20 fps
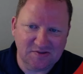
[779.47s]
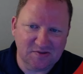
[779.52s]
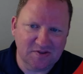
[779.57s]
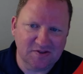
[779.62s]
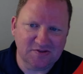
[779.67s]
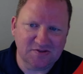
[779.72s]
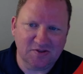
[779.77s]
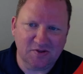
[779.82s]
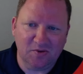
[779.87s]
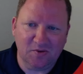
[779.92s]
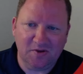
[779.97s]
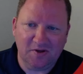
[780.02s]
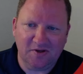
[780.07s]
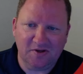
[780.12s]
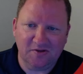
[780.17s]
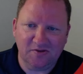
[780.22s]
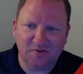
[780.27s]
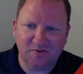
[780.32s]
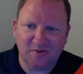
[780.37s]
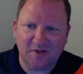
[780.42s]
So let's go
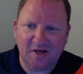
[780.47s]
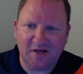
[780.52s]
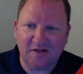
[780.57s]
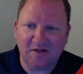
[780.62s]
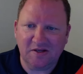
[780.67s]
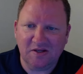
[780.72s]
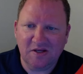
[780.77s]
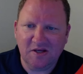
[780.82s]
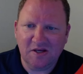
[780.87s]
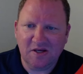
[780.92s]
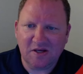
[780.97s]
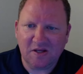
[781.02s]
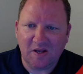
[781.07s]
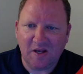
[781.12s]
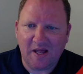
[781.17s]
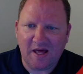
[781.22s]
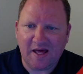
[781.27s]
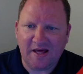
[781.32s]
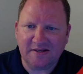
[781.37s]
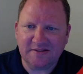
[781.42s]
ahead and do that.
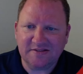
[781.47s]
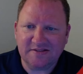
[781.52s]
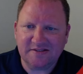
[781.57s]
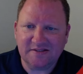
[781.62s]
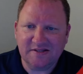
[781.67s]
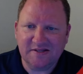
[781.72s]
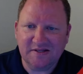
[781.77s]
Class